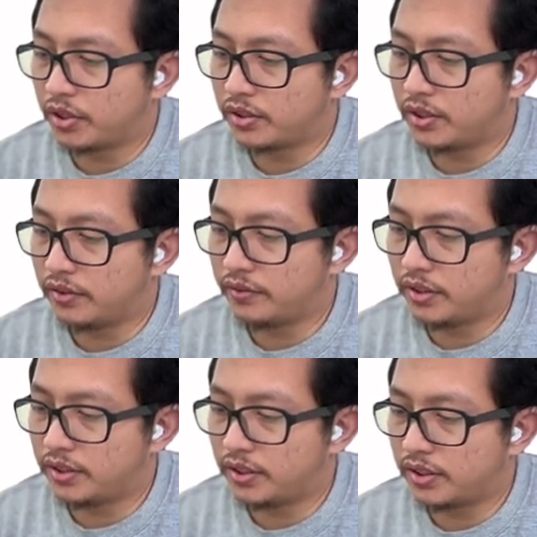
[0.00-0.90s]
positive,
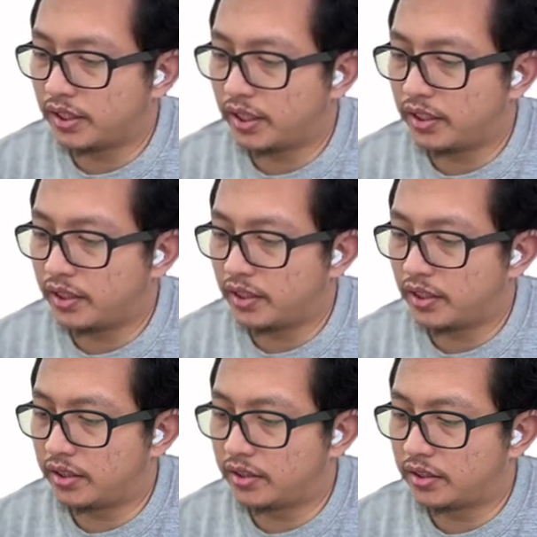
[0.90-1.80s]
this is
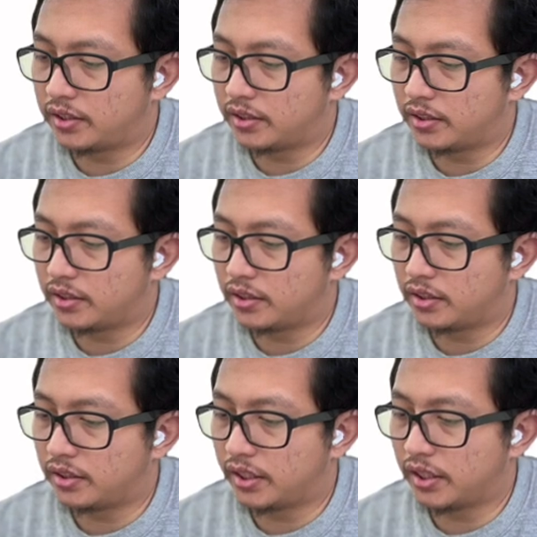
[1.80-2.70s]
k is
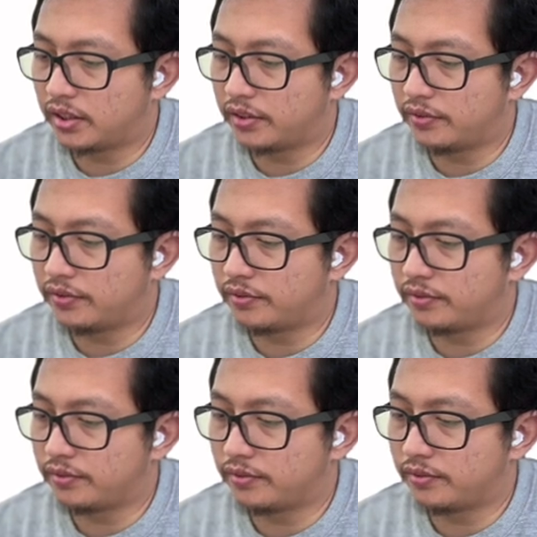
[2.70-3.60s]
negative.
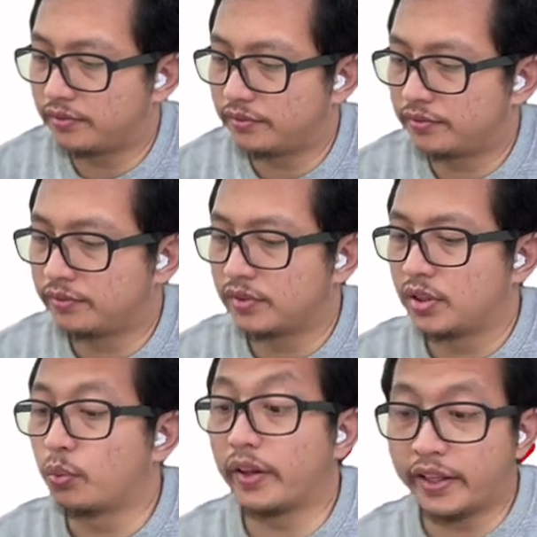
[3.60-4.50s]

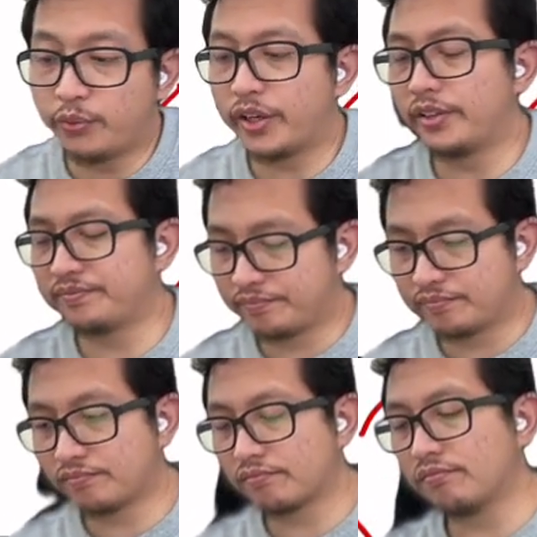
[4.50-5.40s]
Well, anyway,
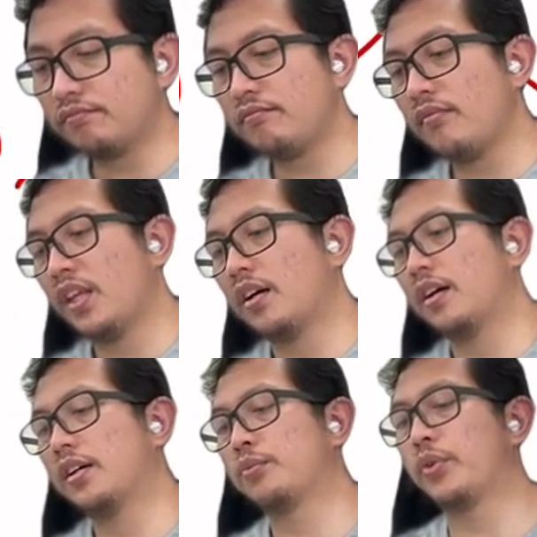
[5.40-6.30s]

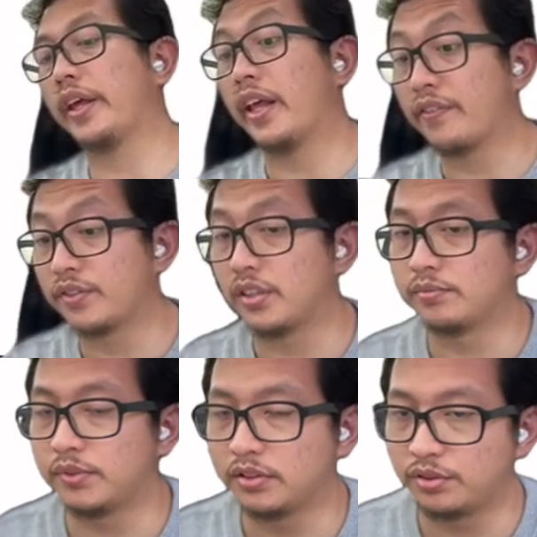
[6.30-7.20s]
we can have
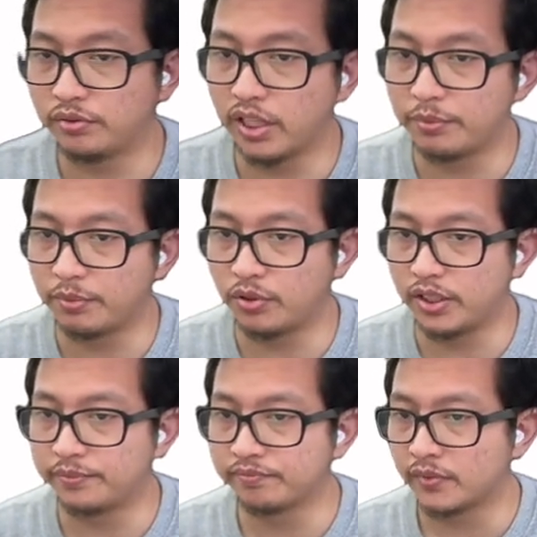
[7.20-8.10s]
two
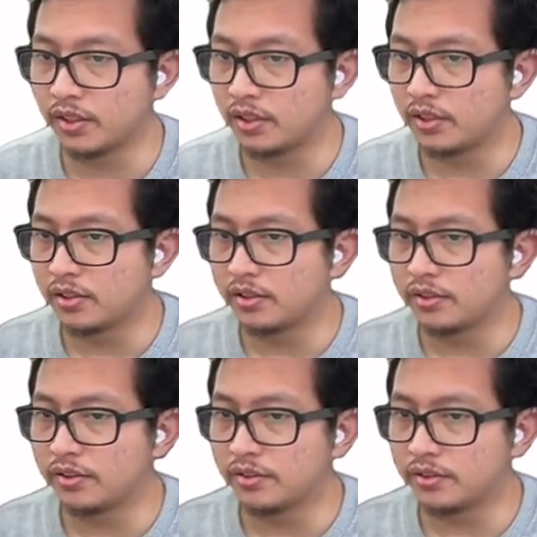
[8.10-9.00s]
hyperbola.
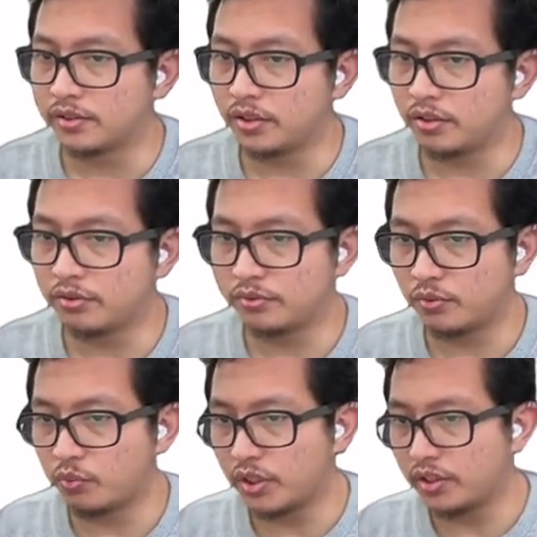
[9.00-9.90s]

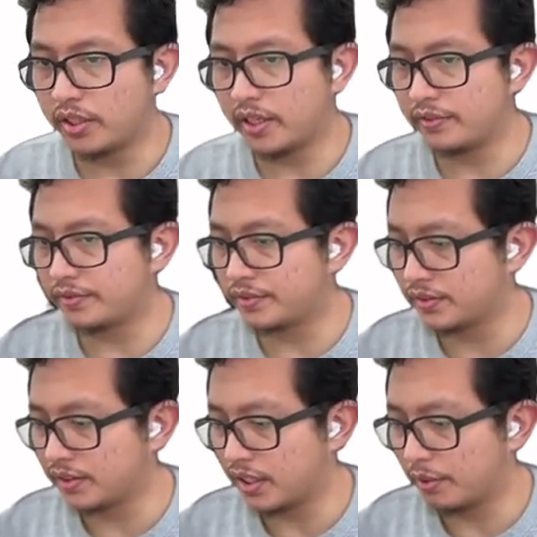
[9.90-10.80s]
So we could have
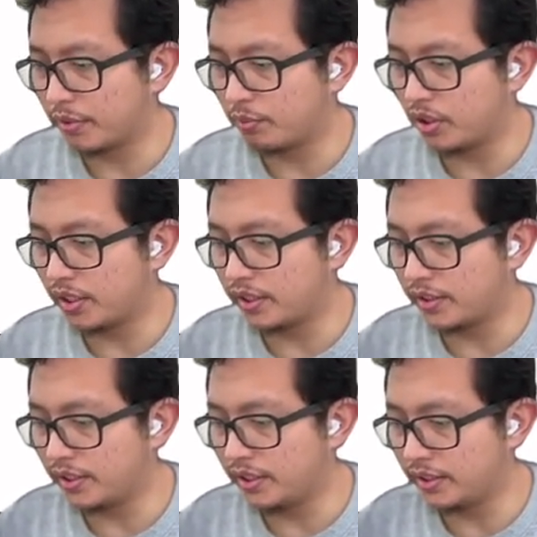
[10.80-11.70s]
hyperbola
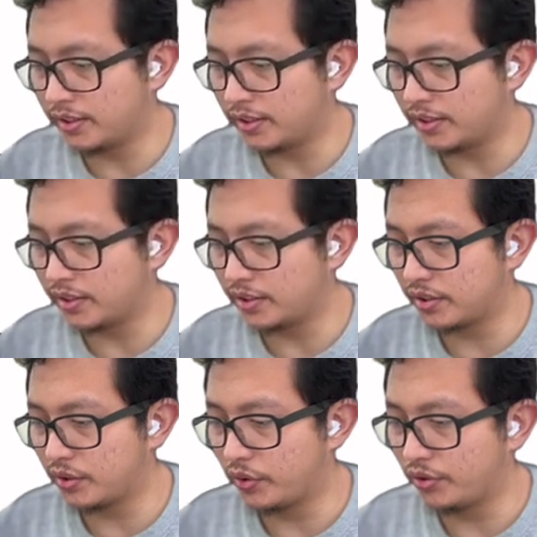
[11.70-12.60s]
that is
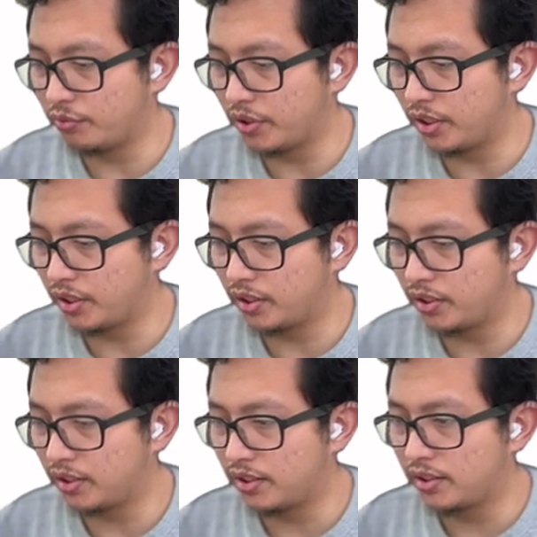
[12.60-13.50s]
going to be
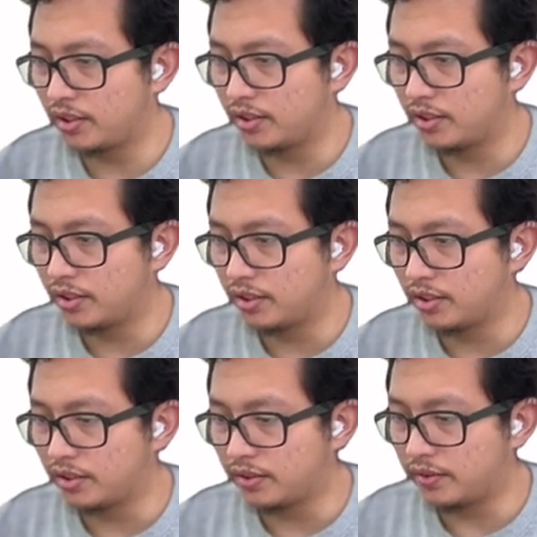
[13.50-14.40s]

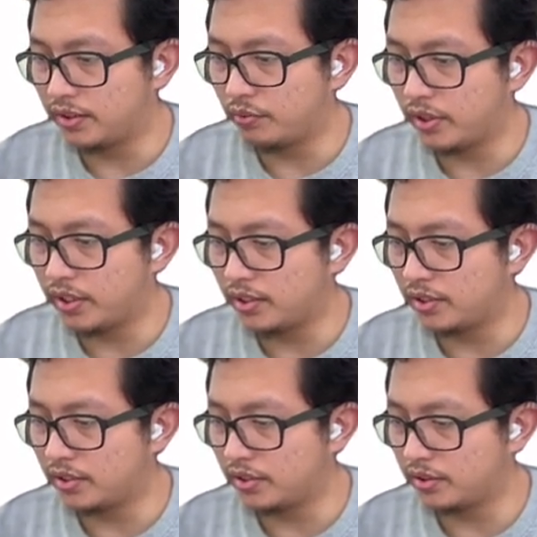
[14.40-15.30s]
this way,